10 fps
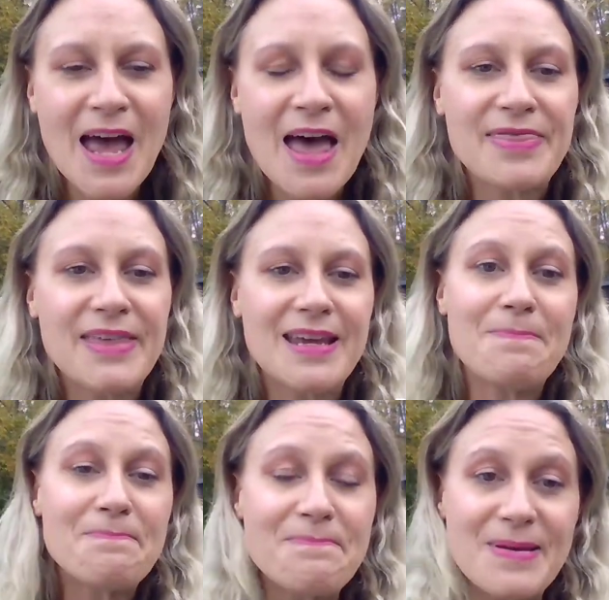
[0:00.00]

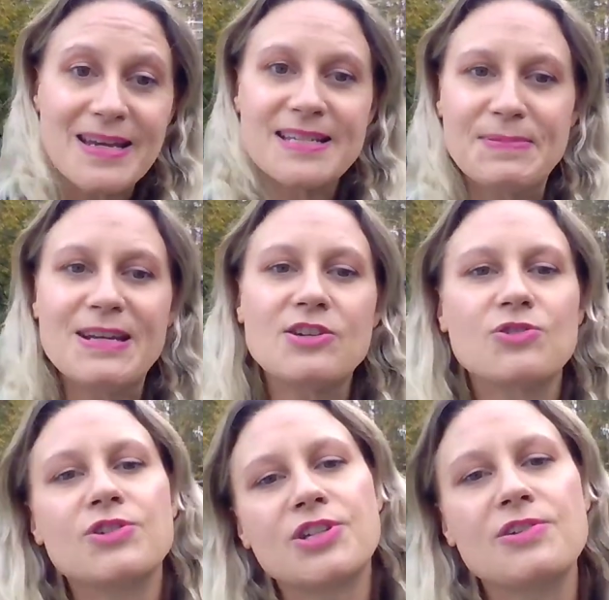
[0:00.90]
The biggest
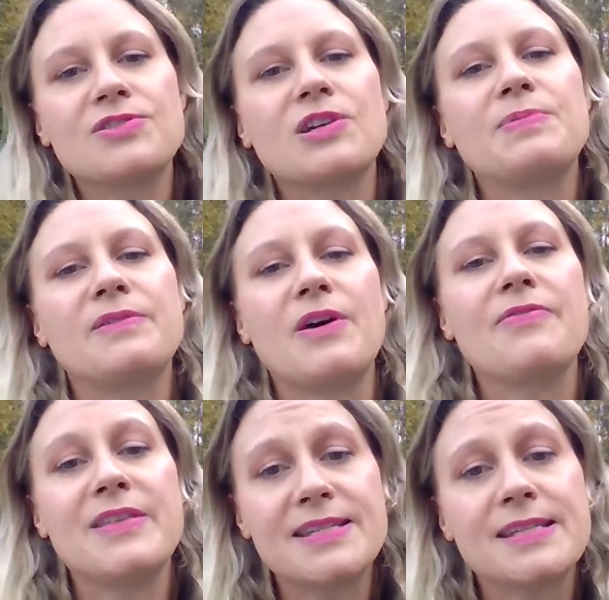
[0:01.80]
potential showstopper
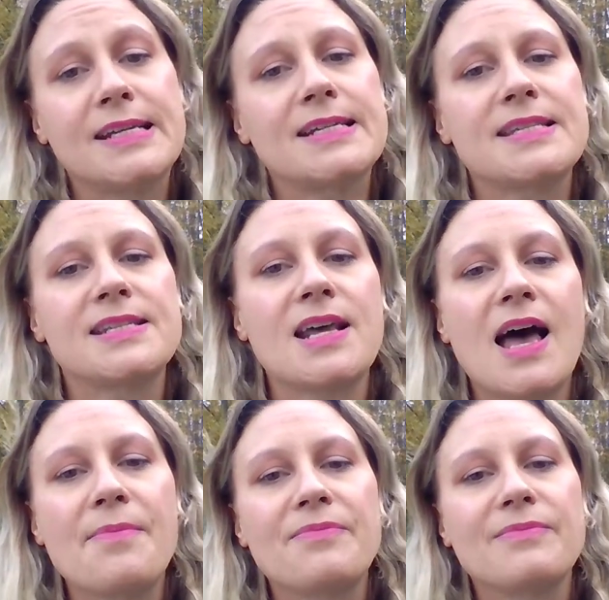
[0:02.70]
on this list
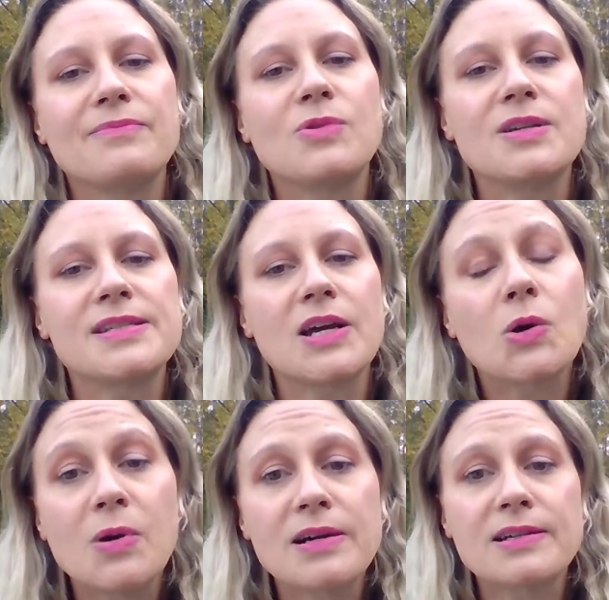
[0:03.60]
was a
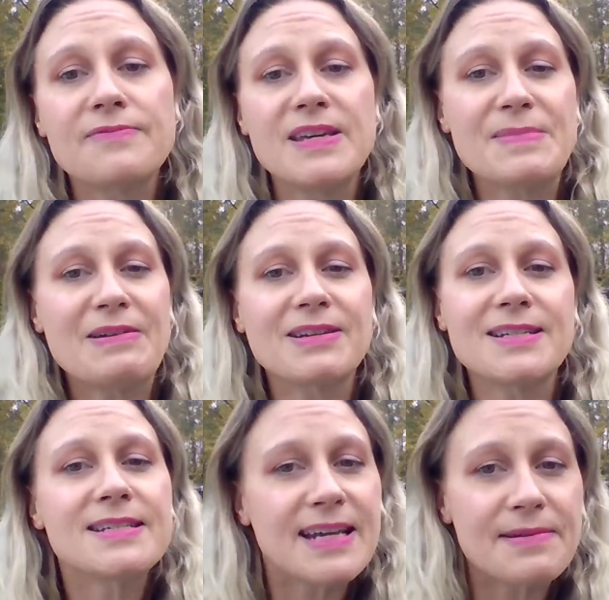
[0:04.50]
quirk of the
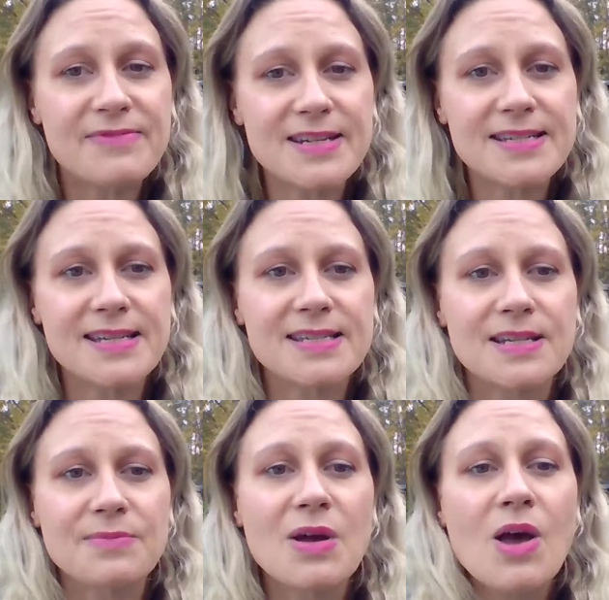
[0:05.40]
American DMV
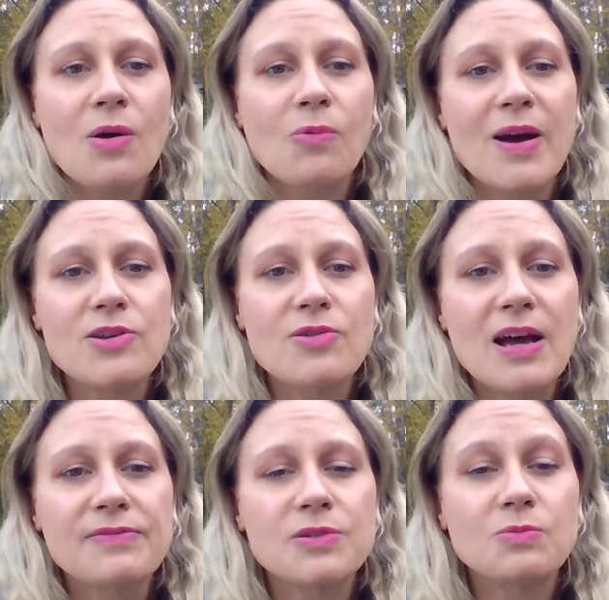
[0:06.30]
system, where you
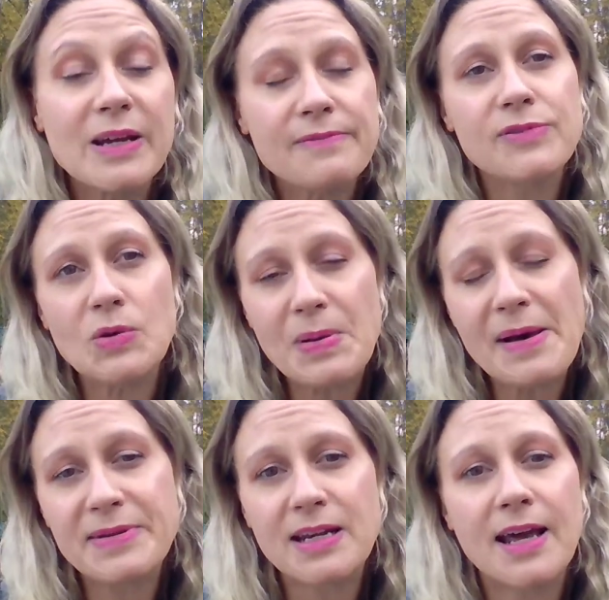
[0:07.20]
have to wait for your
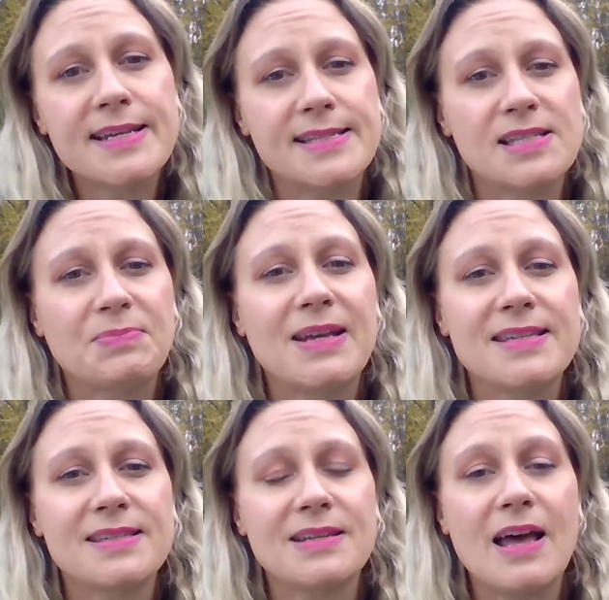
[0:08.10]
permanent license
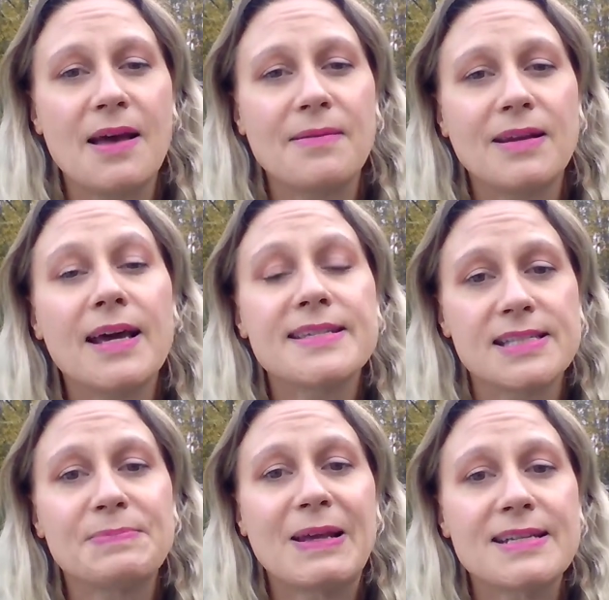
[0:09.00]
plates
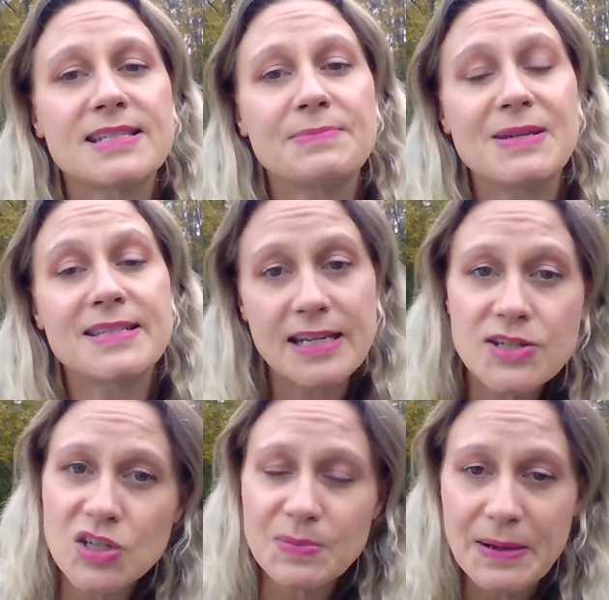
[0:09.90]
to be
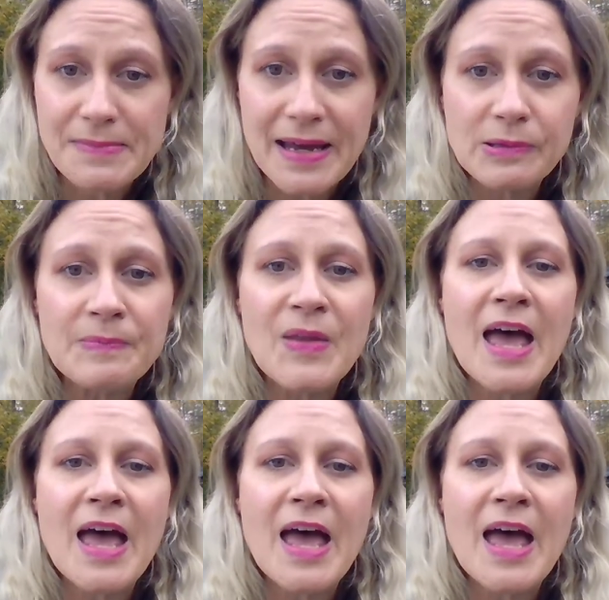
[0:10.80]
sent to you by mail.